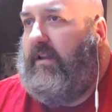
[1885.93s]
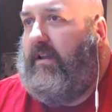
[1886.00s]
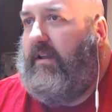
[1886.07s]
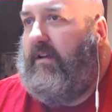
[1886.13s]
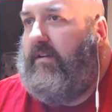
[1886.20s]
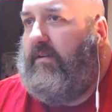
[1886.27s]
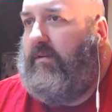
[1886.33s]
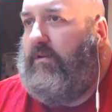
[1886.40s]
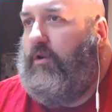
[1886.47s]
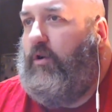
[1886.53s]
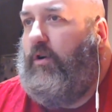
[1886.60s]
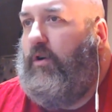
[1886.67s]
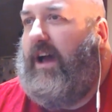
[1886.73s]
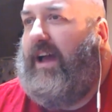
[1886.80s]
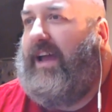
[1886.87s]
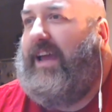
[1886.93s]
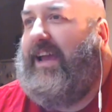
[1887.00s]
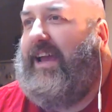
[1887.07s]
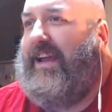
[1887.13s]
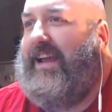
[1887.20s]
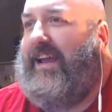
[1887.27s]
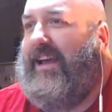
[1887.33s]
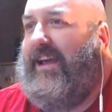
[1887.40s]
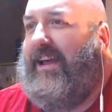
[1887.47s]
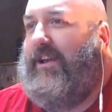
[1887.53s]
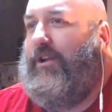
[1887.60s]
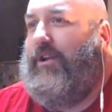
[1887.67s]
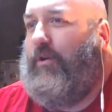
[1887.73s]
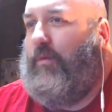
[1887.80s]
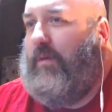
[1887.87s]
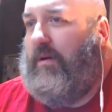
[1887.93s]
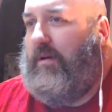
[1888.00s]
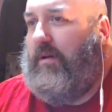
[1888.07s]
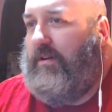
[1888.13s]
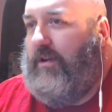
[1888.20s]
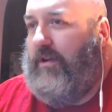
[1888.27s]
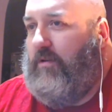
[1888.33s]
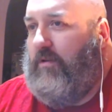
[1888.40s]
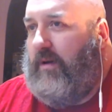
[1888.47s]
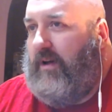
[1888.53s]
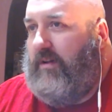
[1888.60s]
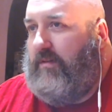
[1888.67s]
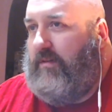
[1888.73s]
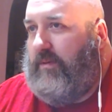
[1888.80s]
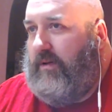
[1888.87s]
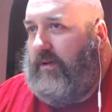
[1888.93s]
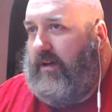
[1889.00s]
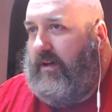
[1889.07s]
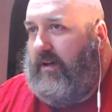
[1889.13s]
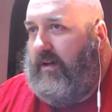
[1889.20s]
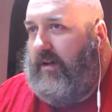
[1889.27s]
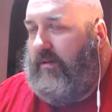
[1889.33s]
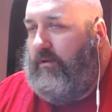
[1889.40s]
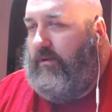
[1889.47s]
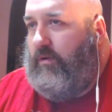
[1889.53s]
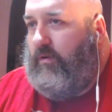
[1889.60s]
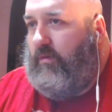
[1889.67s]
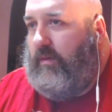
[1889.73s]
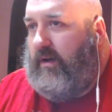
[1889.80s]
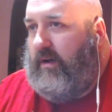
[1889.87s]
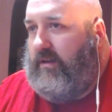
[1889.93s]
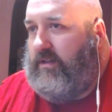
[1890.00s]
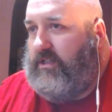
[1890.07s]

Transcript: I don't know. Noma has put, or Norma.